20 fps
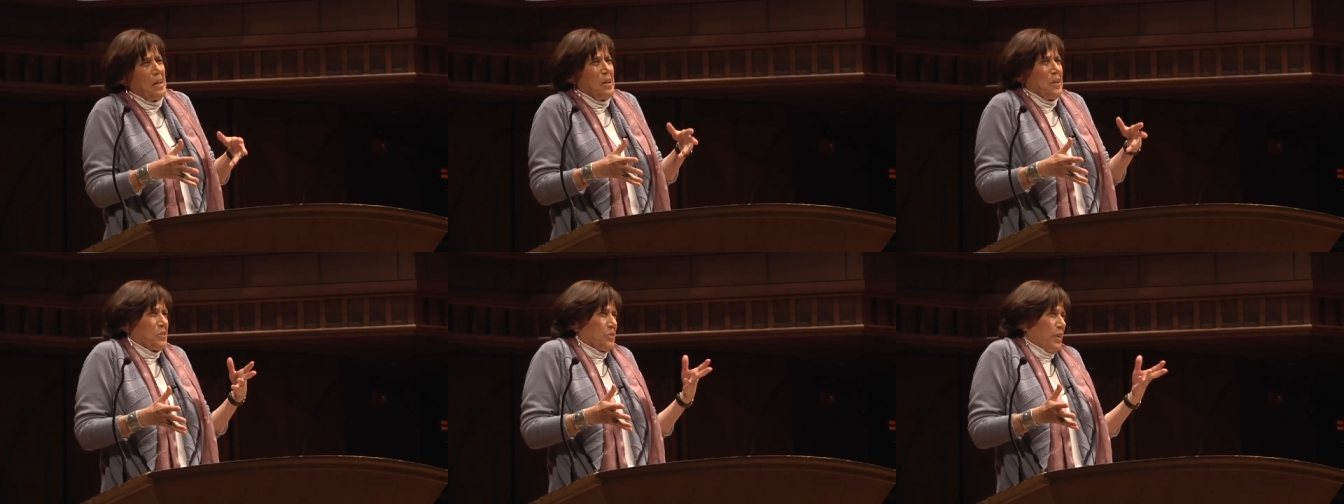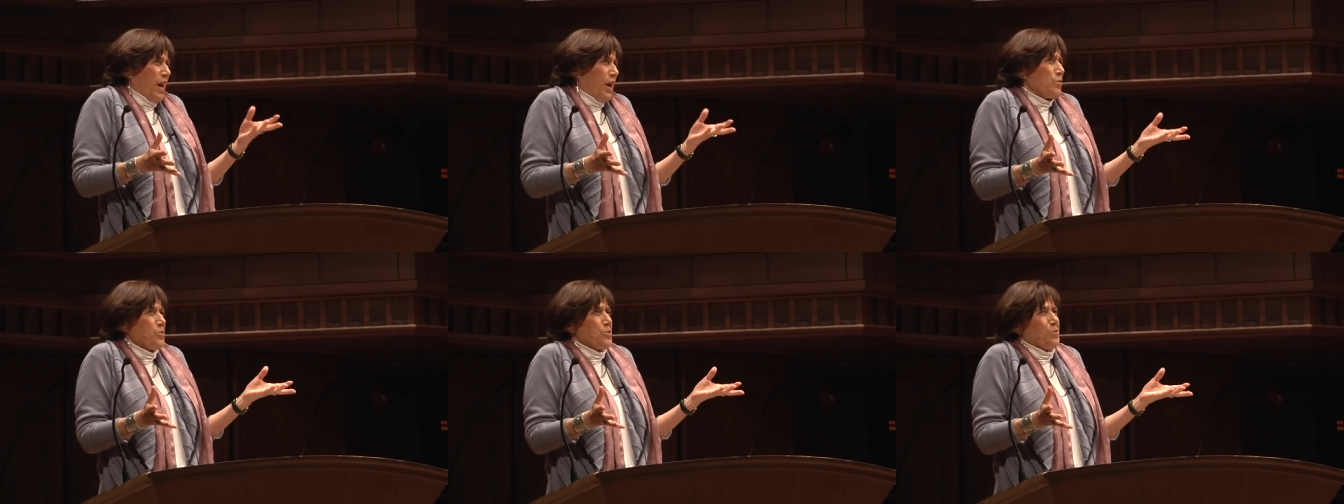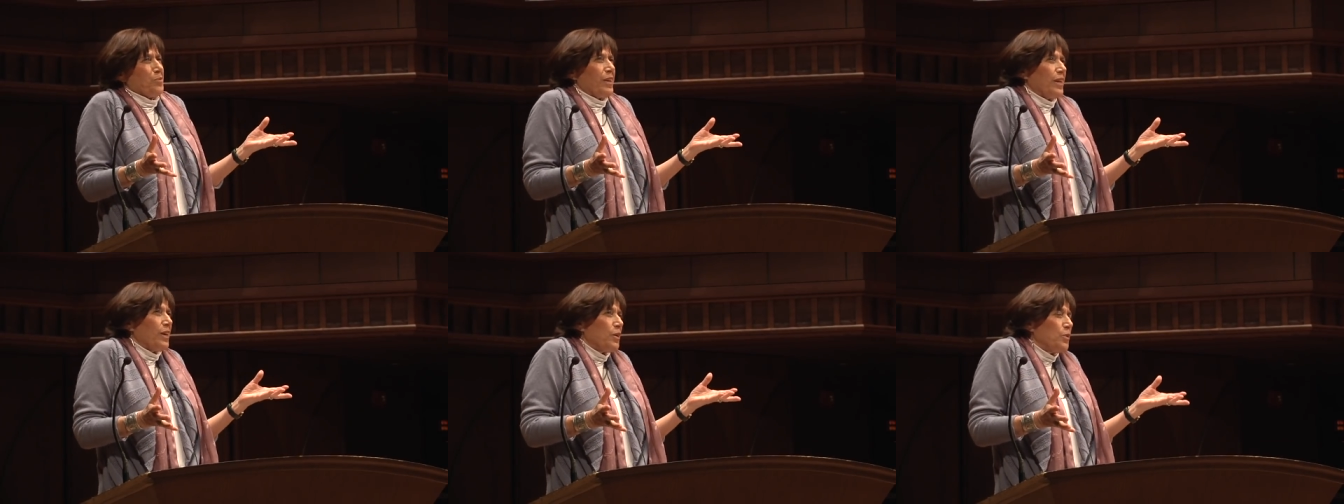So I was
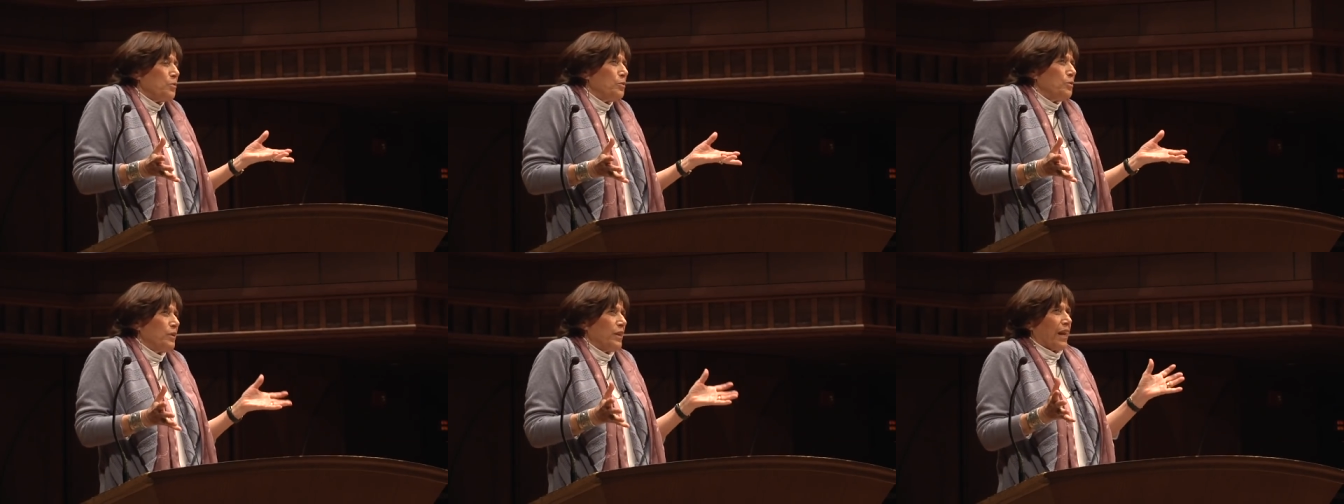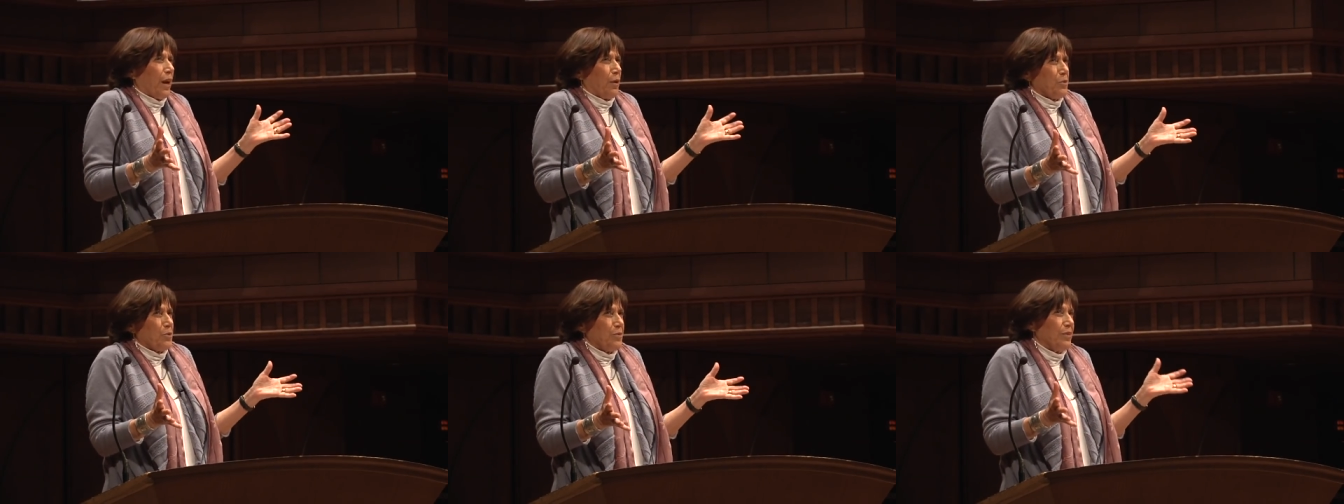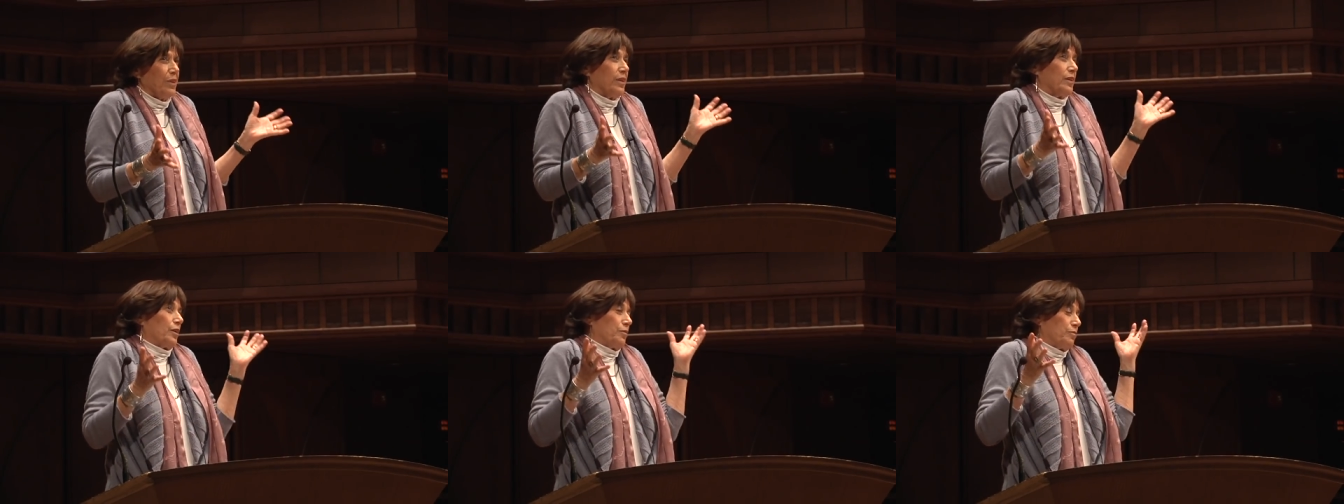really cool, and I was
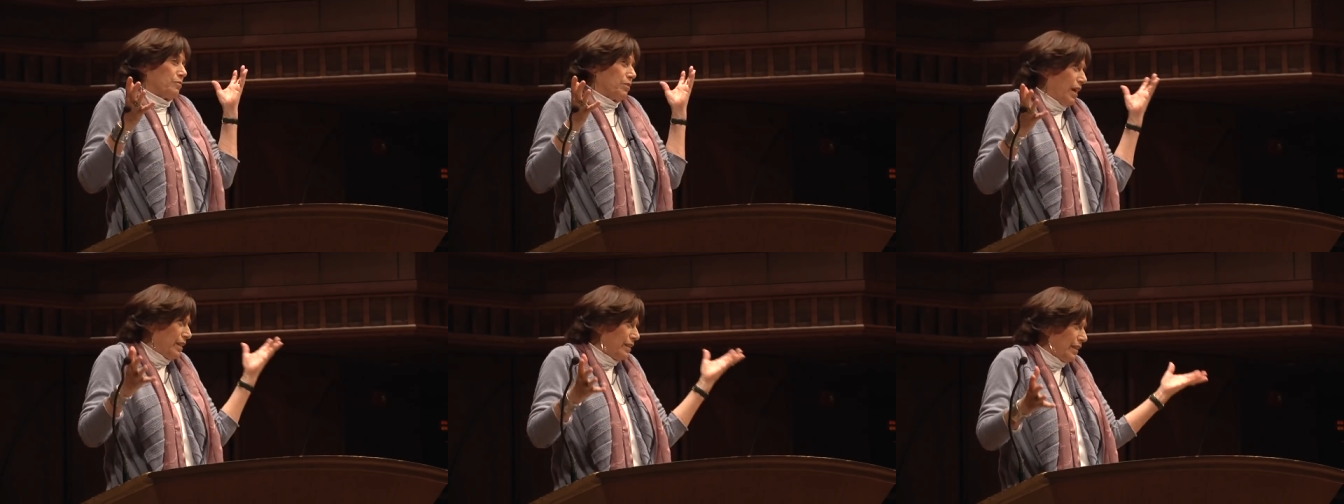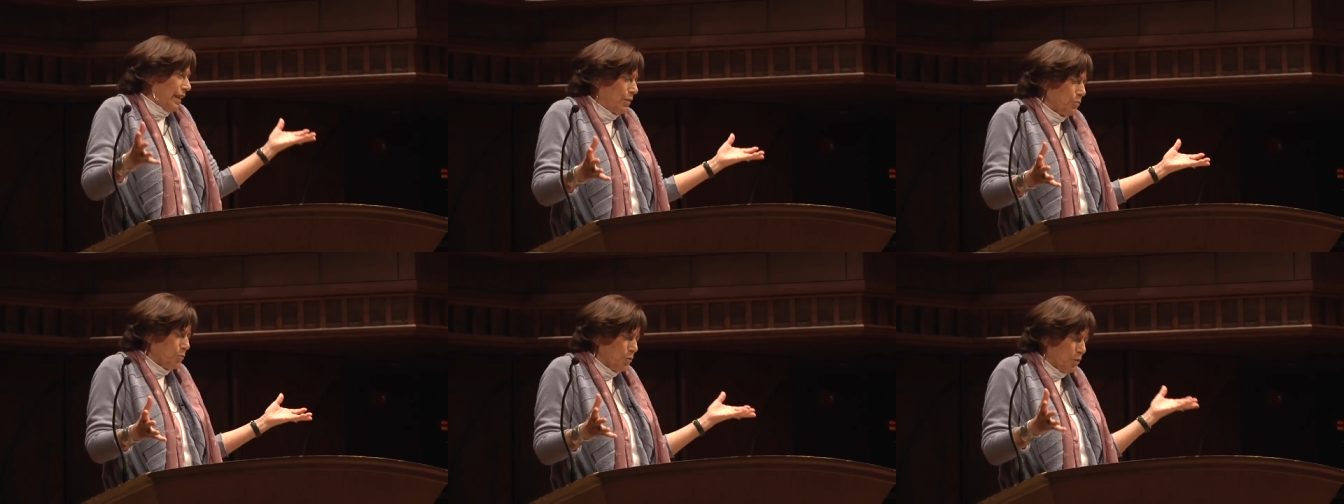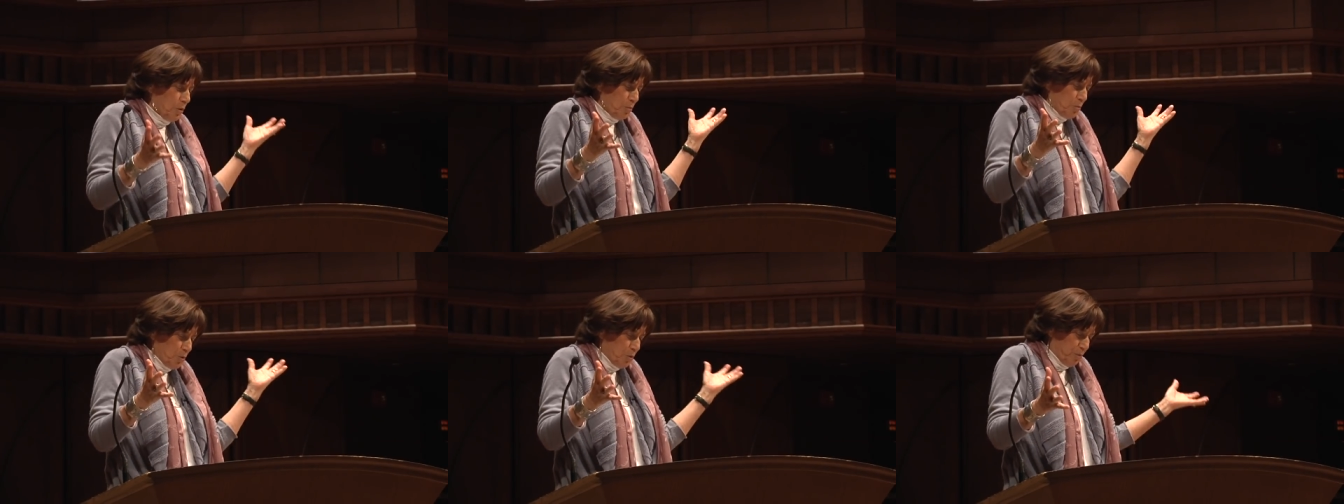really, you know,
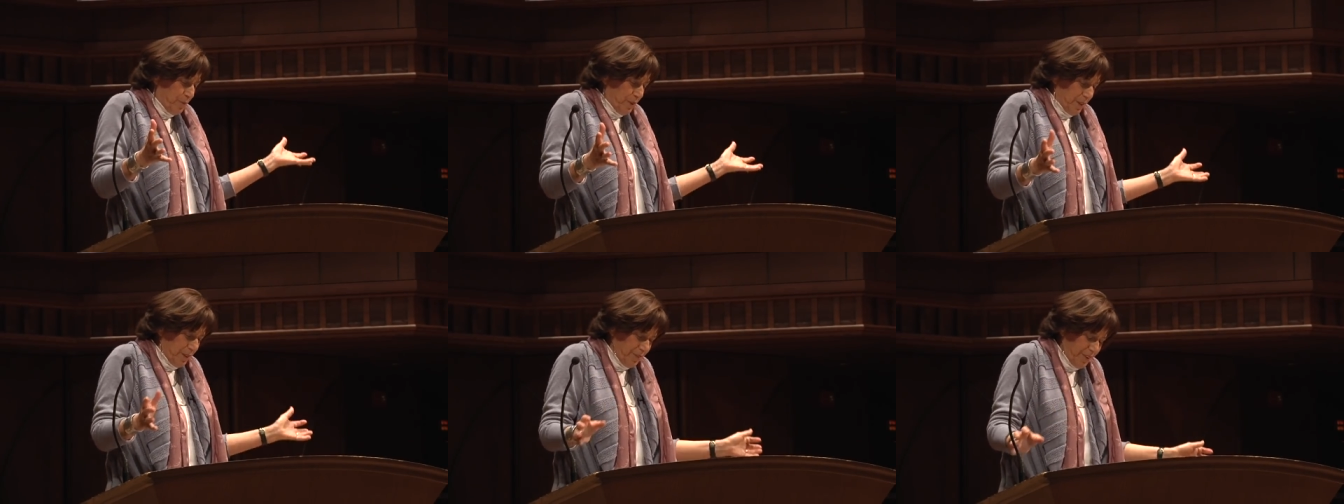anti-war movement,